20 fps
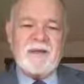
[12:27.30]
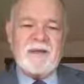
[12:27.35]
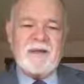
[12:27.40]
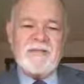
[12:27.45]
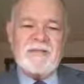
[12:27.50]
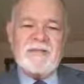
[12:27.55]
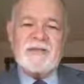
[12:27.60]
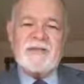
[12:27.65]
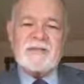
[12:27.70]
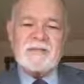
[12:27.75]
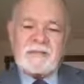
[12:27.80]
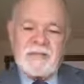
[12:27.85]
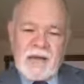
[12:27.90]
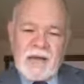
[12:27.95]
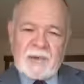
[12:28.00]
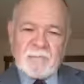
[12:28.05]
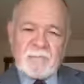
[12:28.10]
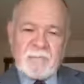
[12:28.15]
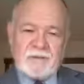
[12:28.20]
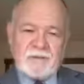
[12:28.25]
The
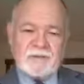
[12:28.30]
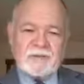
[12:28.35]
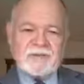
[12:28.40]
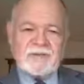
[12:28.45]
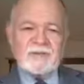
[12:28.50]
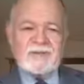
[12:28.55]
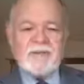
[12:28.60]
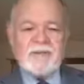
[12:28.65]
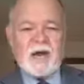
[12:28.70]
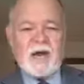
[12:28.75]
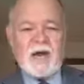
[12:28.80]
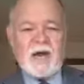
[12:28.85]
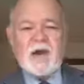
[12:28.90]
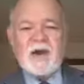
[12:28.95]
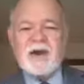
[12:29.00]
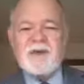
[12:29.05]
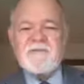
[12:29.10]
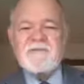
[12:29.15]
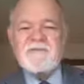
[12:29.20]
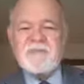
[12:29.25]
disciples are
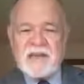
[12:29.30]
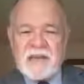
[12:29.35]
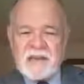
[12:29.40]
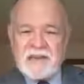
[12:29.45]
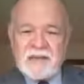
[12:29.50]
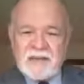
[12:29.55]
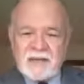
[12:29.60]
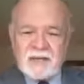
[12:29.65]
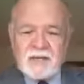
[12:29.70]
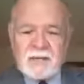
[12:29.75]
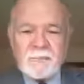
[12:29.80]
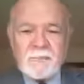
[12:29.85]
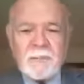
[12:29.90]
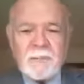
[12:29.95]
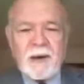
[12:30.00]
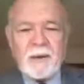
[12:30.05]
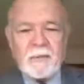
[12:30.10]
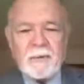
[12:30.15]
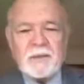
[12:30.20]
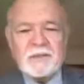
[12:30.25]
offended
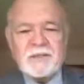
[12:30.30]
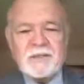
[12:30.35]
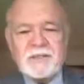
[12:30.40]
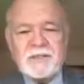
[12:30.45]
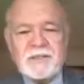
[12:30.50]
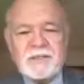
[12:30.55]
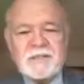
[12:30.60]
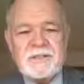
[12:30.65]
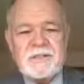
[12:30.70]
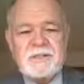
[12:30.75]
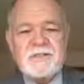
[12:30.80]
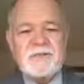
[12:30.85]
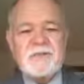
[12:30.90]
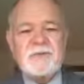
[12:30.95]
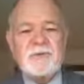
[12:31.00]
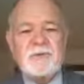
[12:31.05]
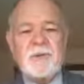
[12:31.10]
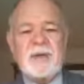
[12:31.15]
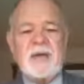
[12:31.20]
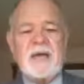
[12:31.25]
by what Jesus is
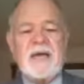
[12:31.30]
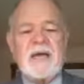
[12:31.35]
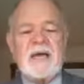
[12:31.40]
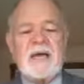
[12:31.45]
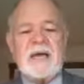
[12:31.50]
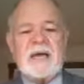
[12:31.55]
doing.